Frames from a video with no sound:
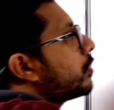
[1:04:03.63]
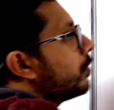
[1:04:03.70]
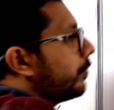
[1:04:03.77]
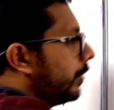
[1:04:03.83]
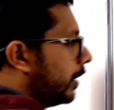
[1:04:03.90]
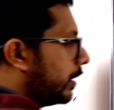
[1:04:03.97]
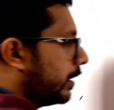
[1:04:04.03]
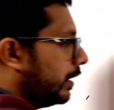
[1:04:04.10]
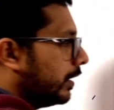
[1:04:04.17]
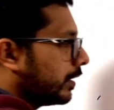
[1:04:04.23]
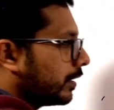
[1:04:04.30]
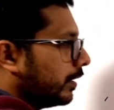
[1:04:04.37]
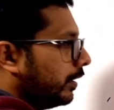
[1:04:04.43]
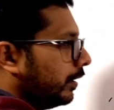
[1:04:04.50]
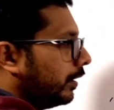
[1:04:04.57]
of x
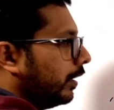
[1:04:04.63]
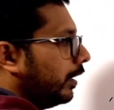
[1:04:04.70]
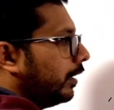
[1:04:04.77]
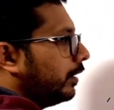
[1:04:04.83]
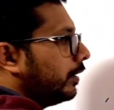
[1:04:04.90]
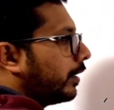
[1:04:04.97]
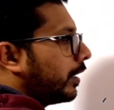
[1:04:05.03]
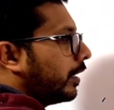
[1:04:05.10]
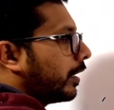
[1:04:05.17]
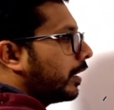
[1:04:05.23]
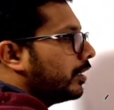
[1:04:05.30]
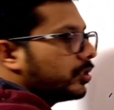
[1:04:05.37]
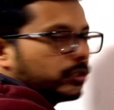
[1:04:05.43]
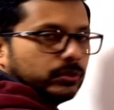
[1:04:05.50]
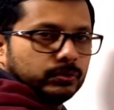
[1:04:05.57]
is 3
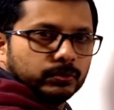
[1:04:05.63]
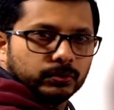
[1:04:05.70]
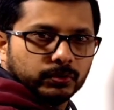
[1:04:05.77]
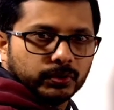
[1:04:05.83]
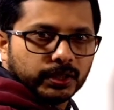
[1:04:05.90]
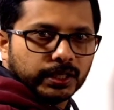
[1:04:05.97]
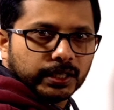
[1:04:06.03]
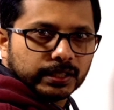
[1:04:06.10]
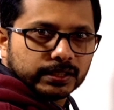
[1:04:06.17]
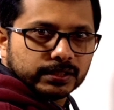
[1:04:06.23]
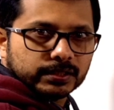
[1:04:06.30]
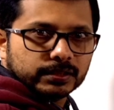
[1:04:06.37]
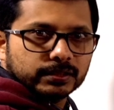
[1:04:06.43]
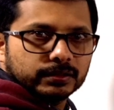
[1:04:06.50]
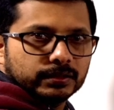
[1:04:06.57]
raised to
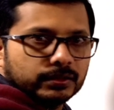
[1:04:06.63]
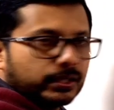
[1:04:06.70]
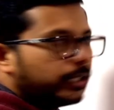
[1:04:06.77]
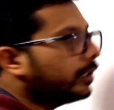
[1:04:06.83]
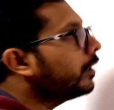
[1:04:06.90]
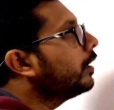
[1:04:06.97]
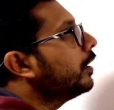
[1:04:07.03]
x. Okay,